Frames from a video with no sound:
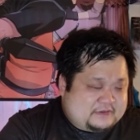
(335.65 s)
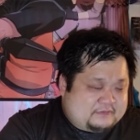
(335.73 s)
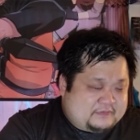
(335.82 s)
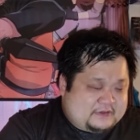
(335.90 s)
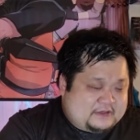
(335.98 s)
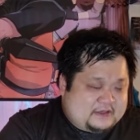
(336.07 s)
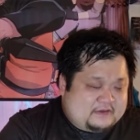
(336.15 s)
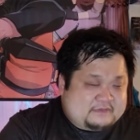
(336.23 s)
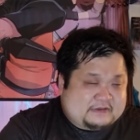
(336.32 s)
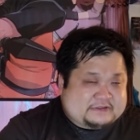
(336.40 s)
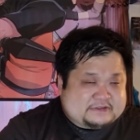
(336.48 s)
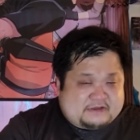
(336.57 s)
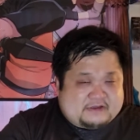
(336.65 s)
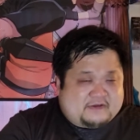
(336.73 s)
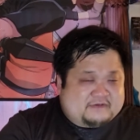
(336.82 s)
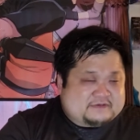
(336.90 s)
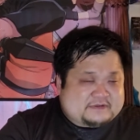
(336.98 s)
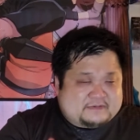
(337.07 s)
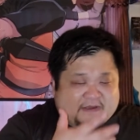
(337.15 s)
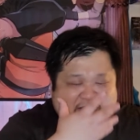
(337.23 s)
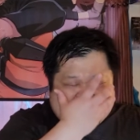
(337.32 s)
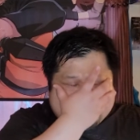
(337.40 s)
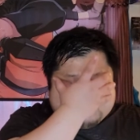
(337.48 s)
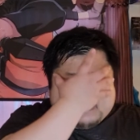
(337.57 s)
But I'll just go cover some I
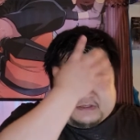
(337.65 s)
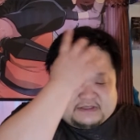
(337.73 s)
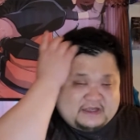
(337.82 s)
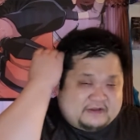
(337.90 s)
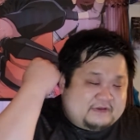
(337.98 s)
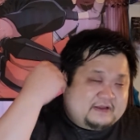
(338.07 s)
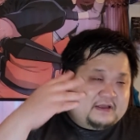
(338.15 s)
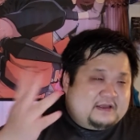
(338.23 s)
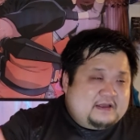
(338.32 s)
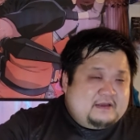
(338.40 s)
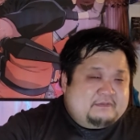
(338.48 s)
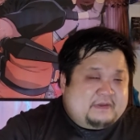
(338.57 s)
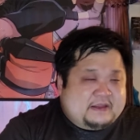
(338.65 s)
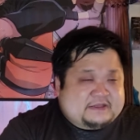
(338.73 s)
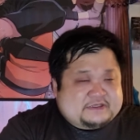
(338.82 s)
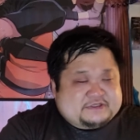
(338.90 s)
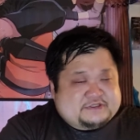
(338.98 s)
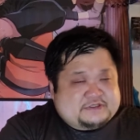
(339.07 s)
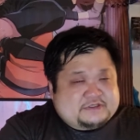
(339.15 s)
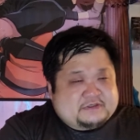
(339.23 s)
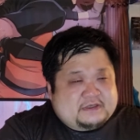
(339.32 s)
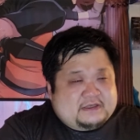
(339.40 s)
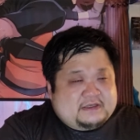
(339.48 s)
keep inside, pay attention to.